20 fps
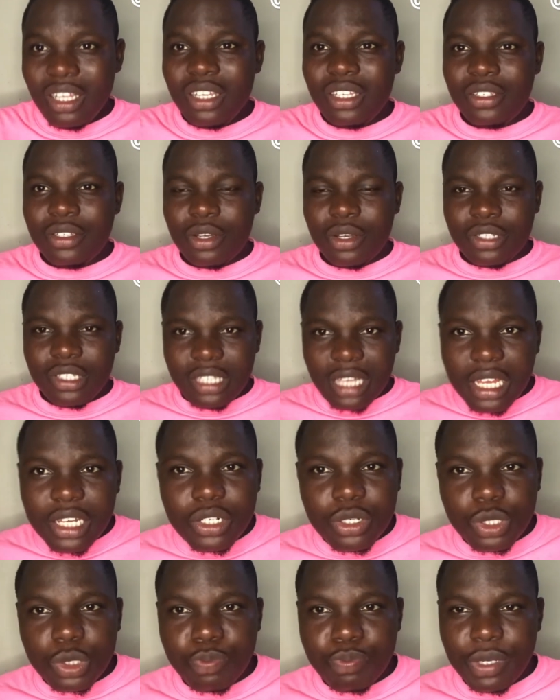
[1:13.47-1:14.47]
Your sense
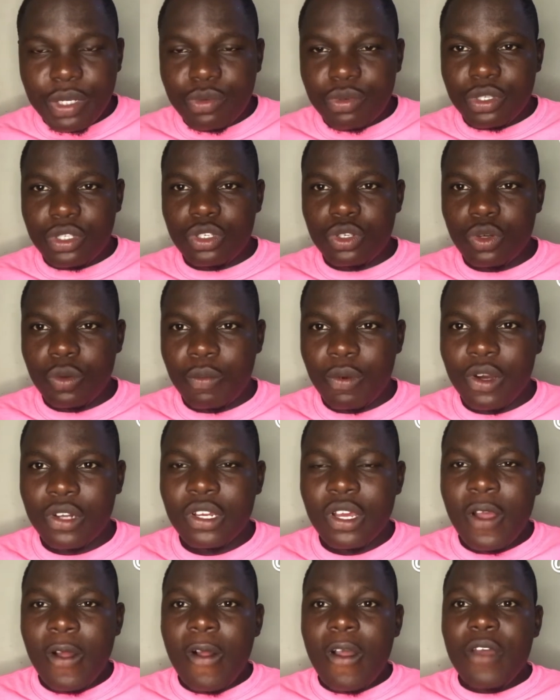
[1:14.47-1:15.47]
should speak with you, but
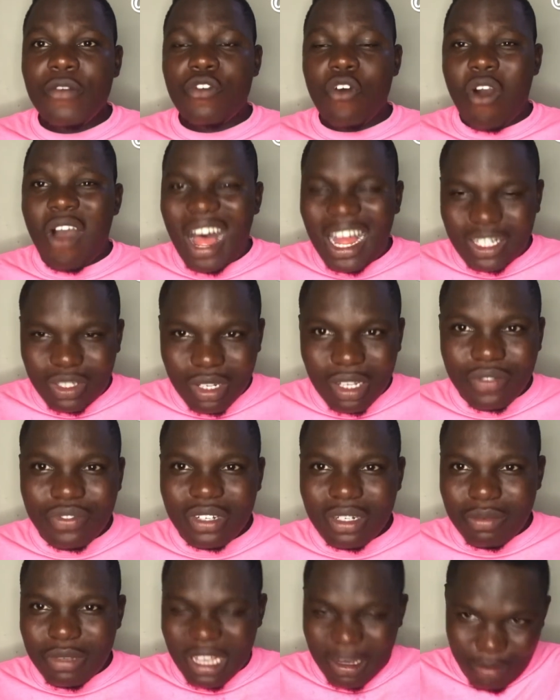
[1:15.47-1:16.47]
for her to
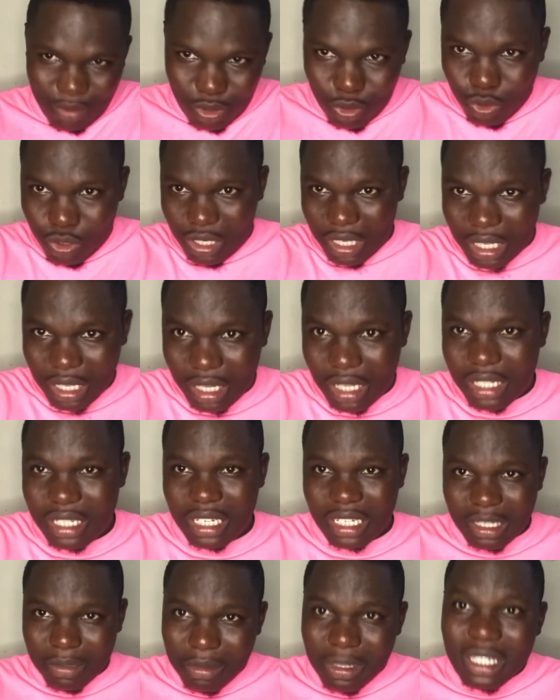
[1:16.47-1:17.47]
even be able to see it,
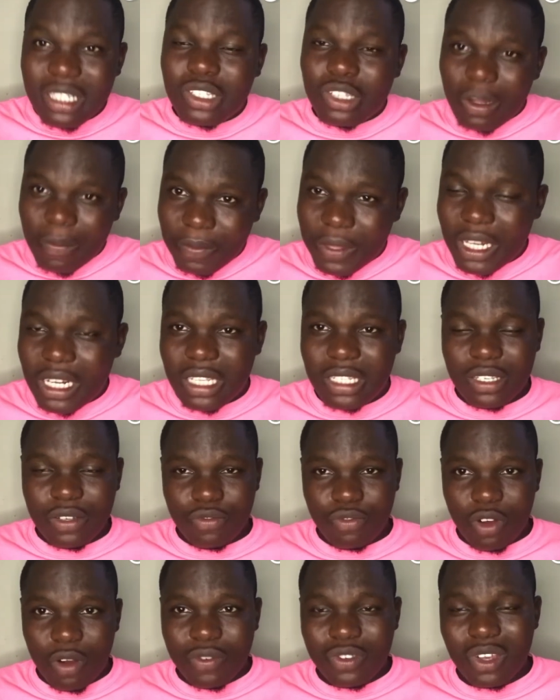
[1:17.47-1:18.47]
it means something is
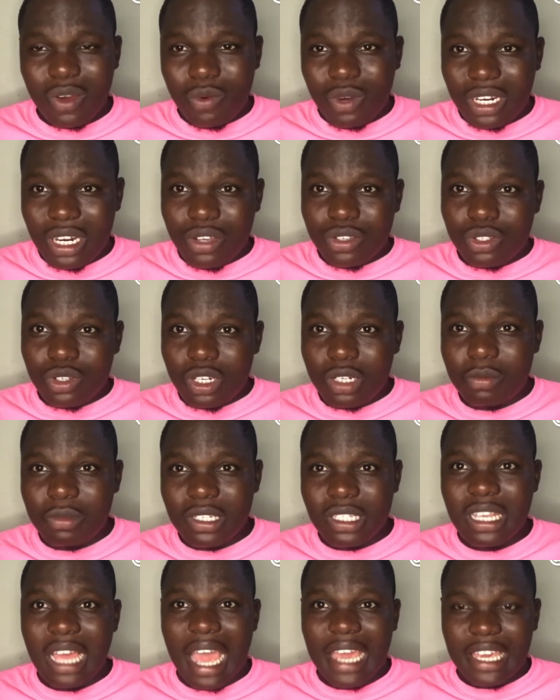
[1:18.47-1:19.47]
involved. Someone else told me,
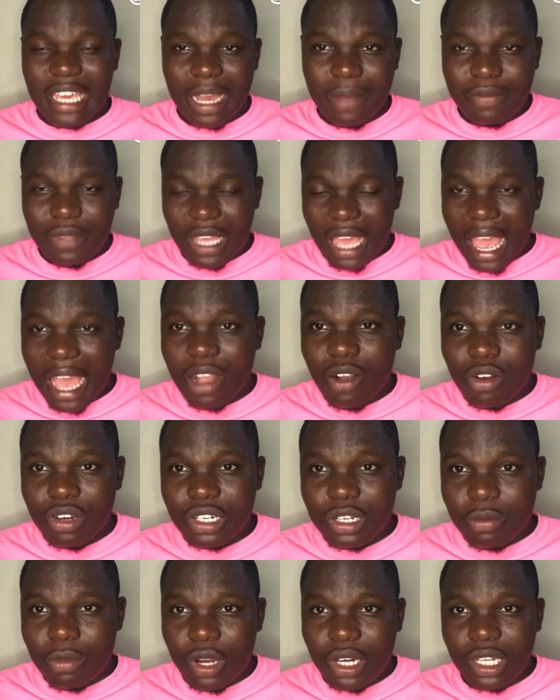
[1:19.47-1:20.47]
say, I kept the egg on
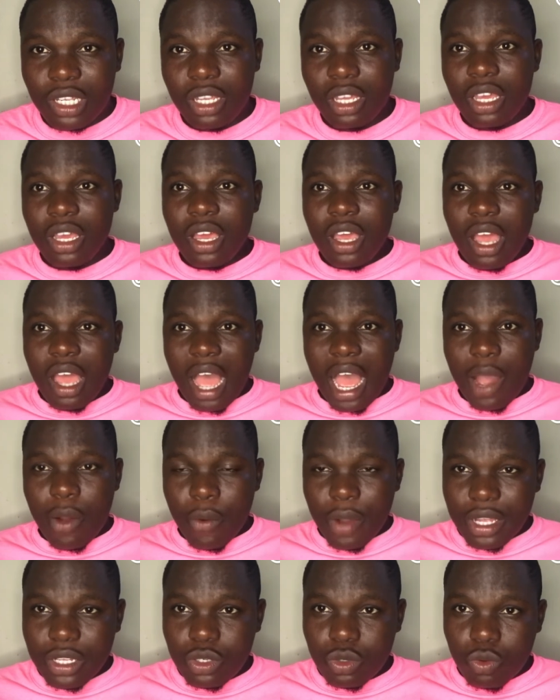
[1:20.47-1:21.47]
the money, I
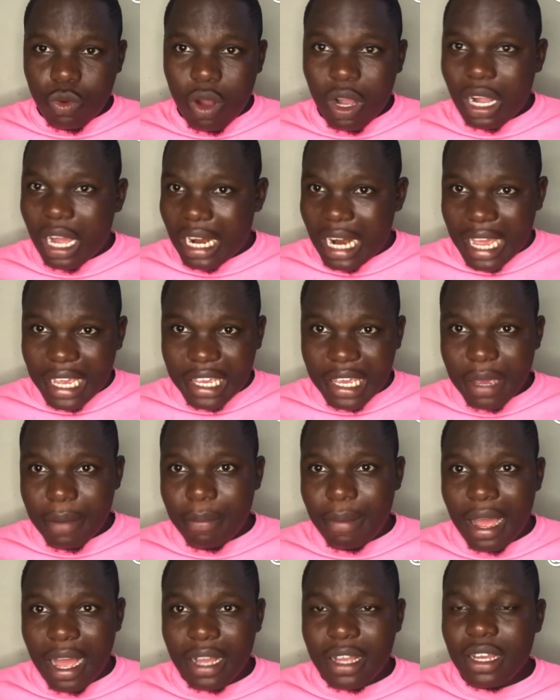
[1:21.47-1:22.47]
went to work and I came
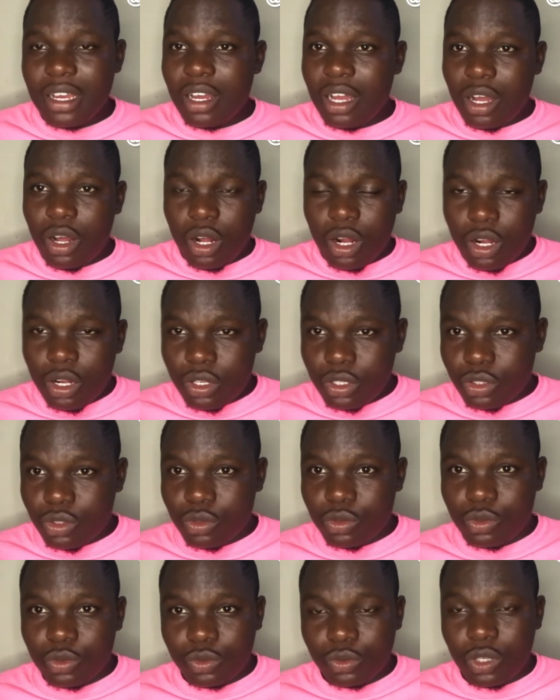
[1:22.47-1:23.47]
back, all
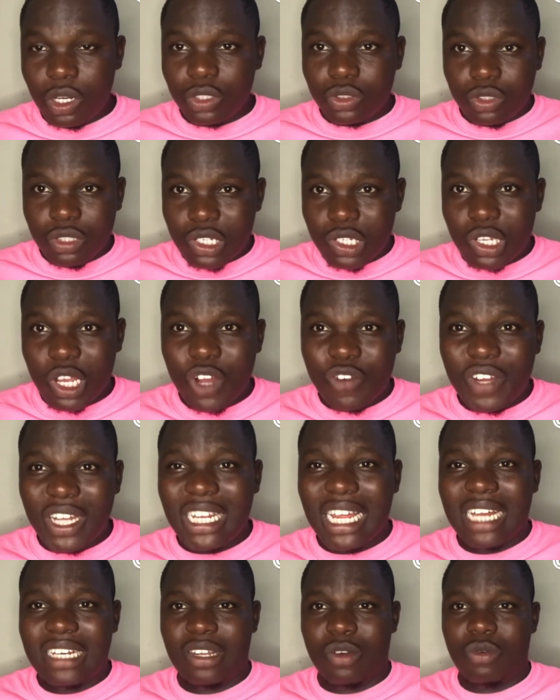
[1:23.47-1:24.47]
to discover
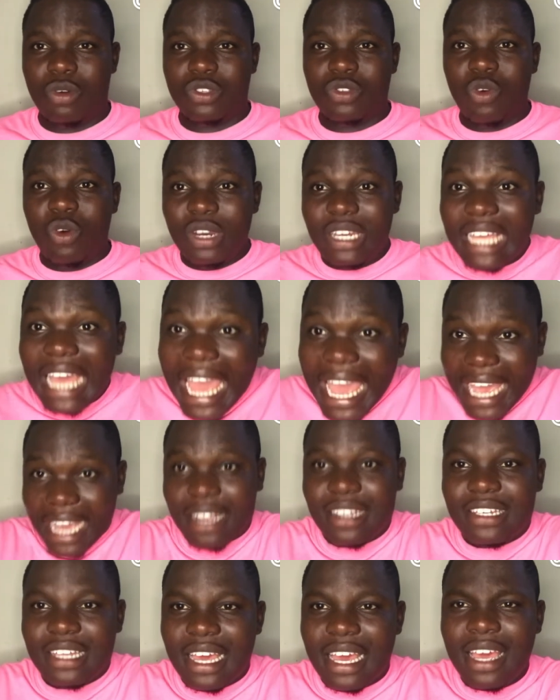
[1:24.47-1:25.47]
that there was only
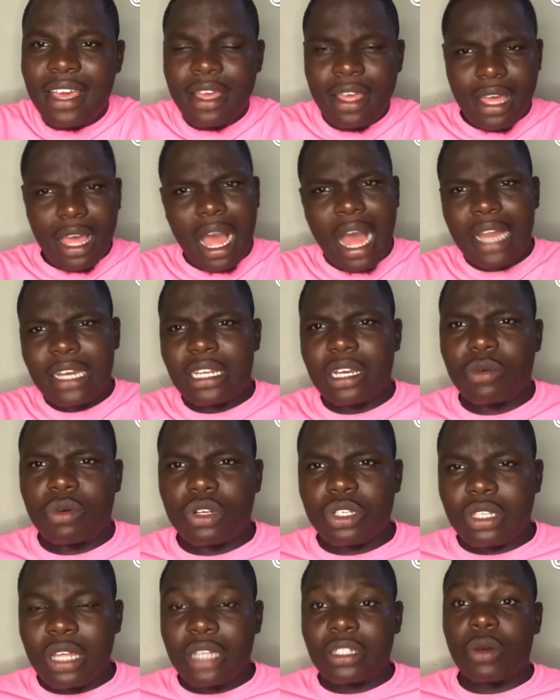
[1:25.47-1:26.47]
egg there, and there
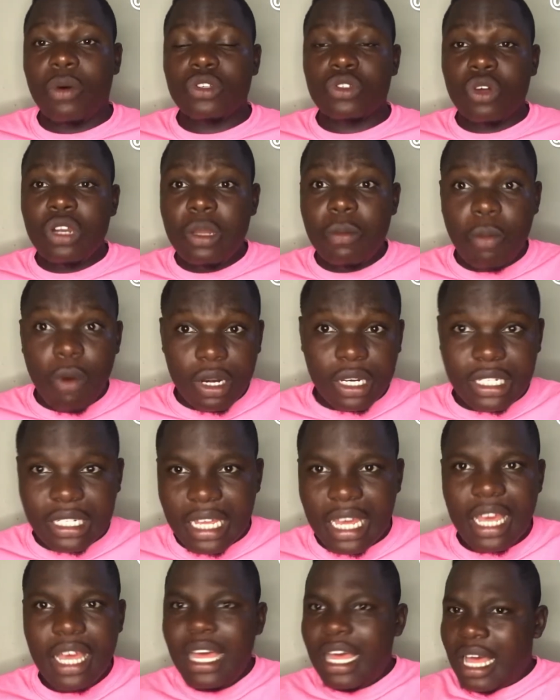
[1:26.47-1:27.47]
was only money
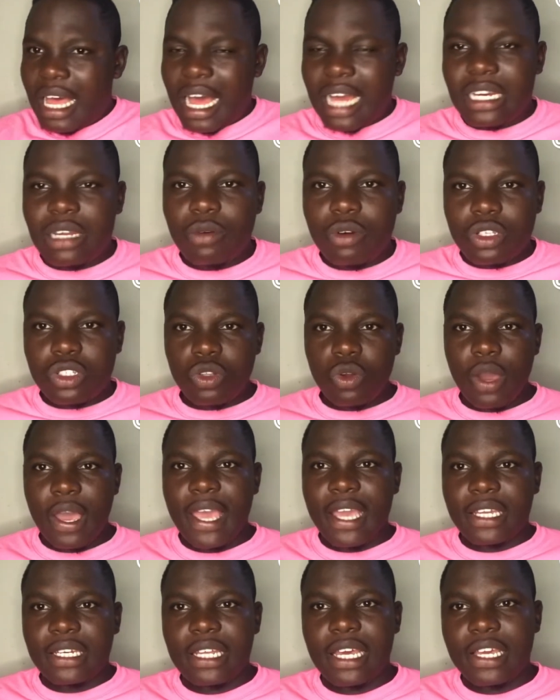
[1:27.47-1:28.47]
there, and there was no
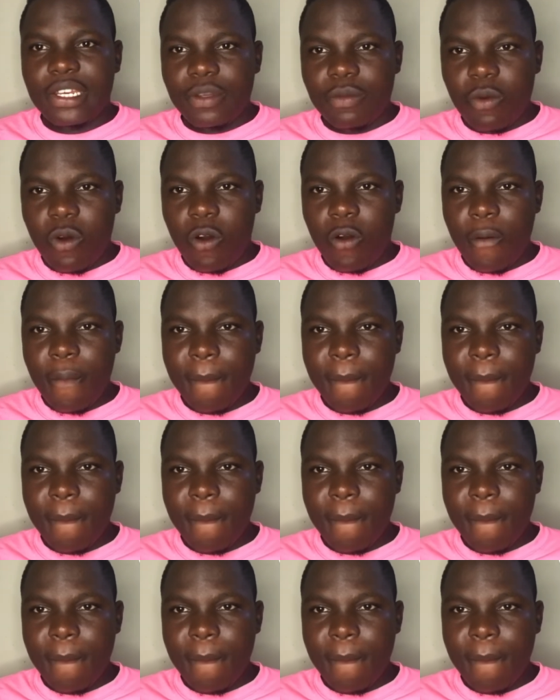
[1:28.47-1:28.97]
egg there anymore.